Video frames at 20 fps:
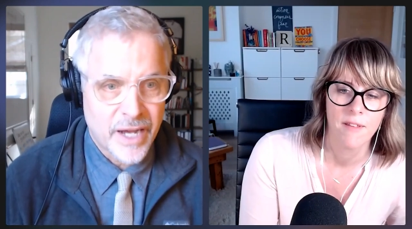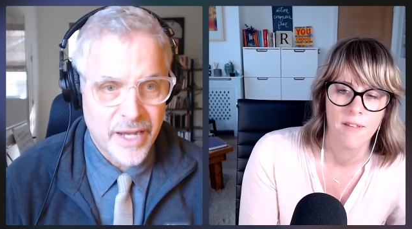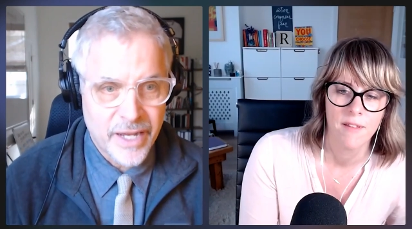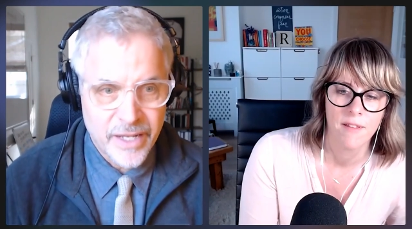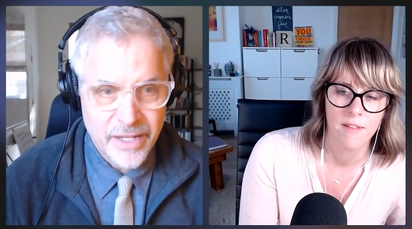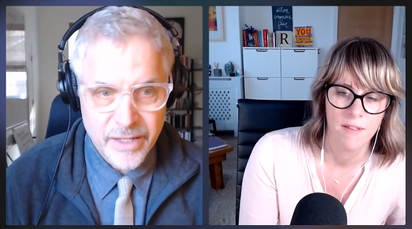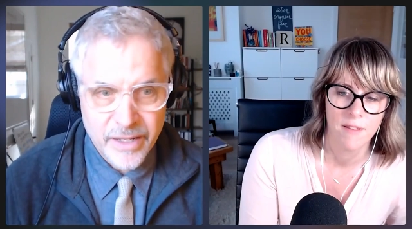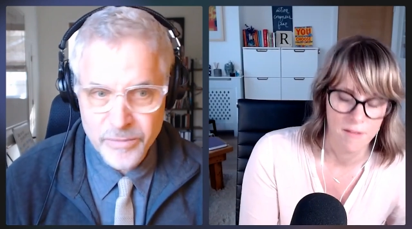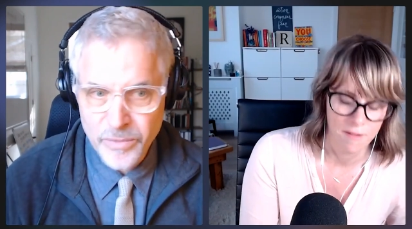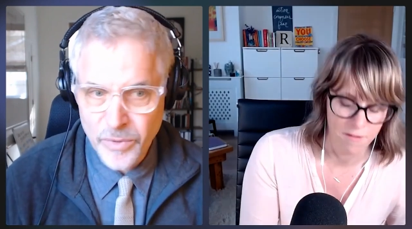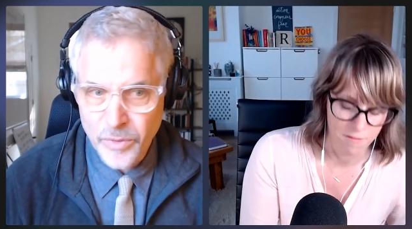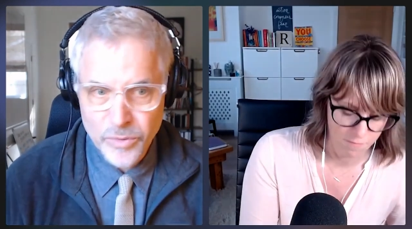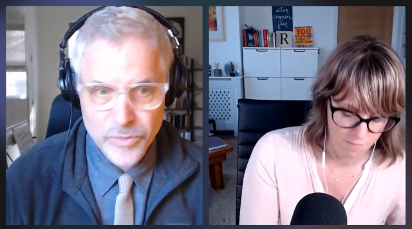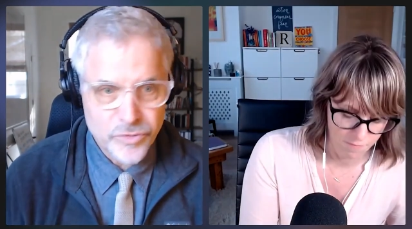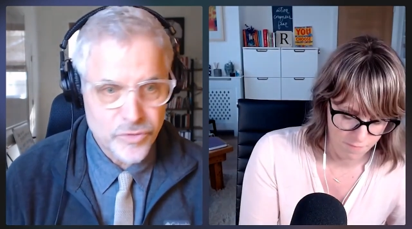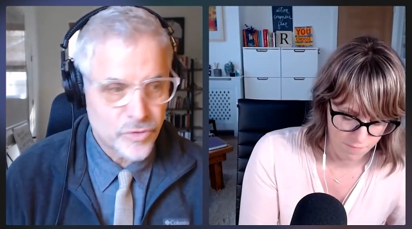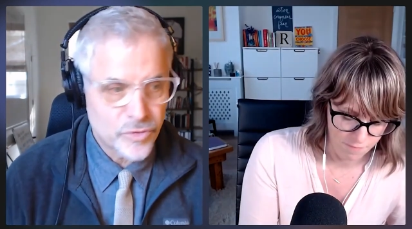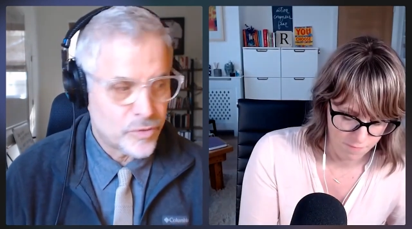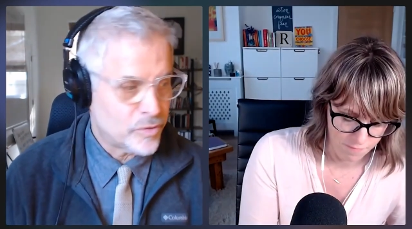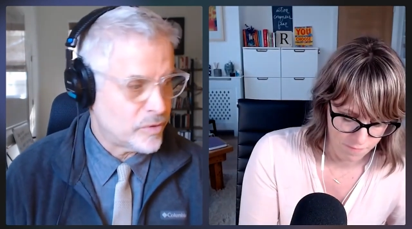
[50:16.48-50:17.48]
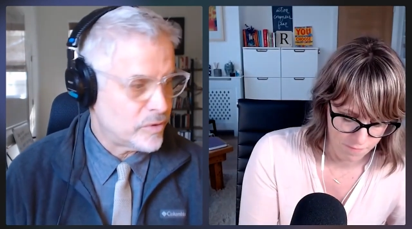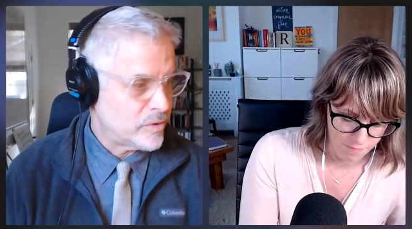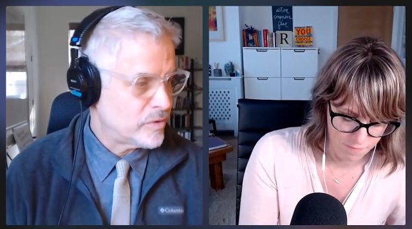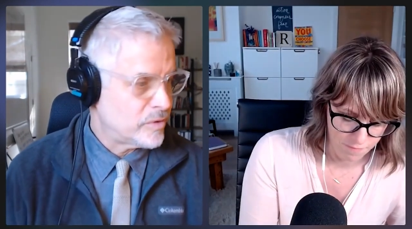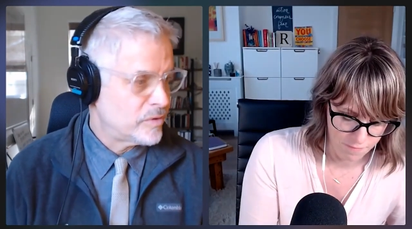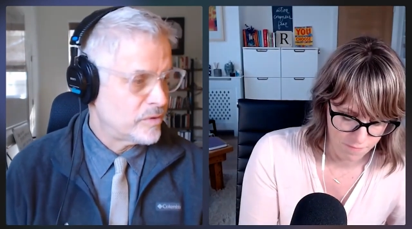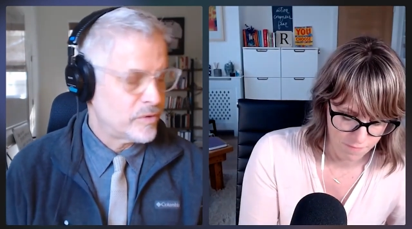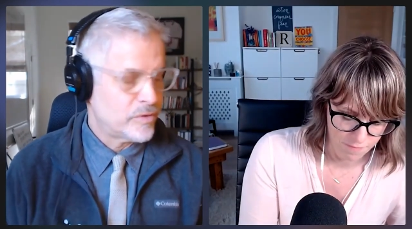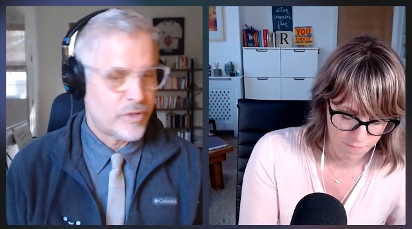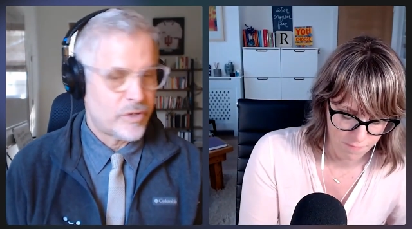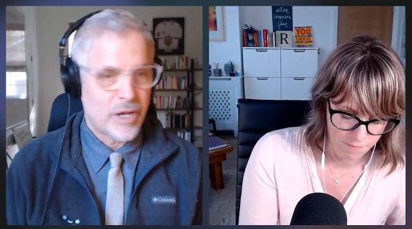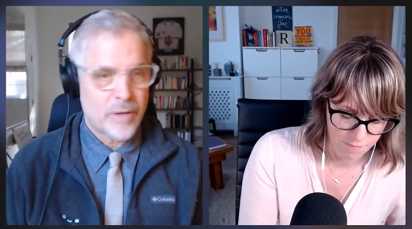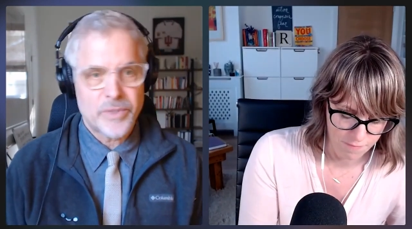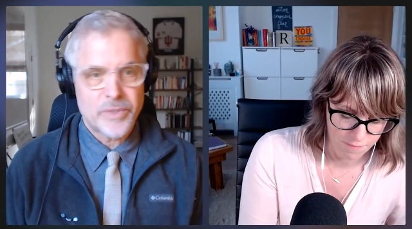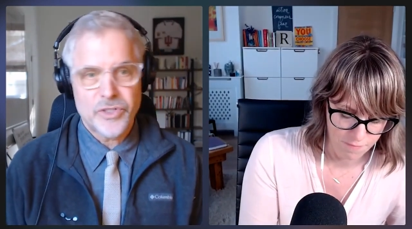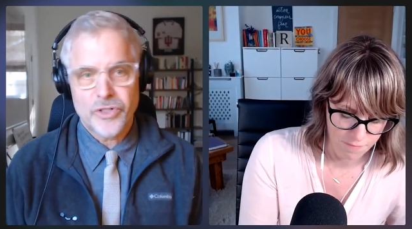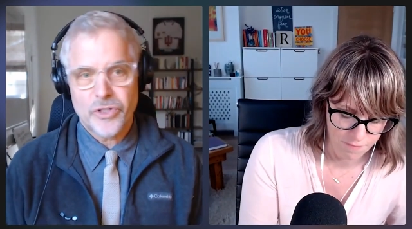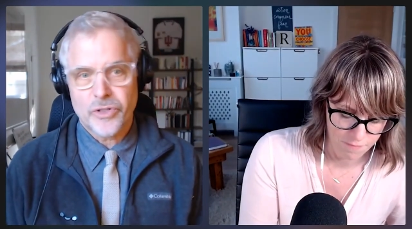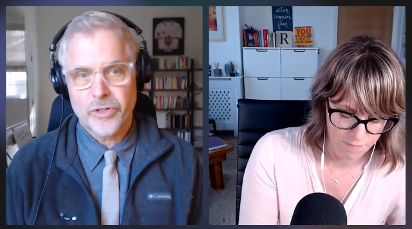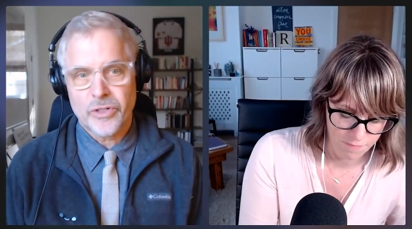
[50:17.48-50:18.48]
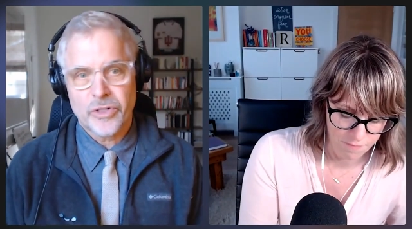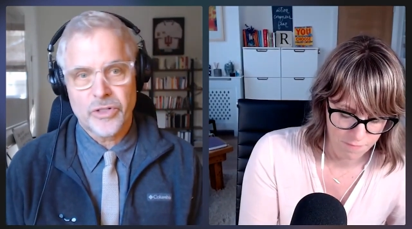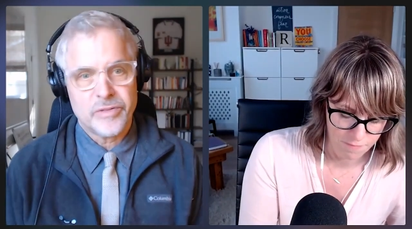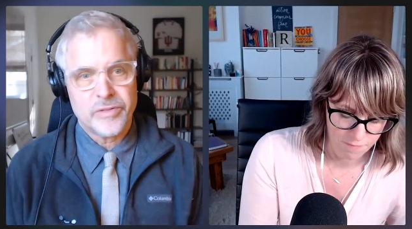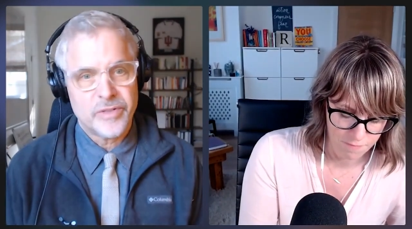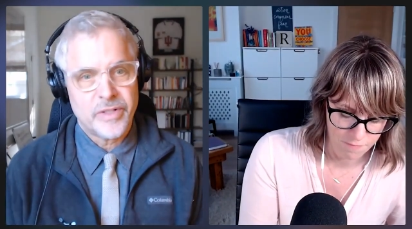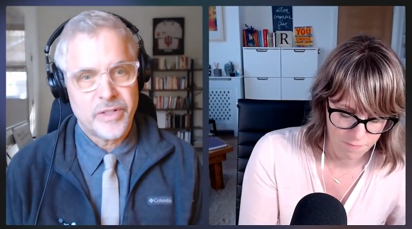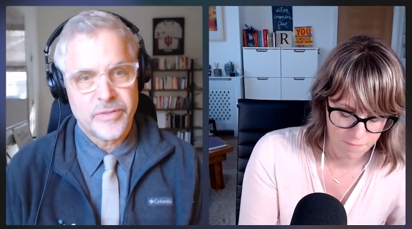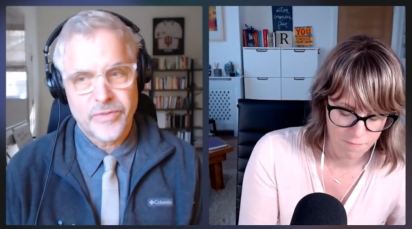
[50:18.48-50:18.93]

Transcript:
Speaker 1: I am old school. Grab a journal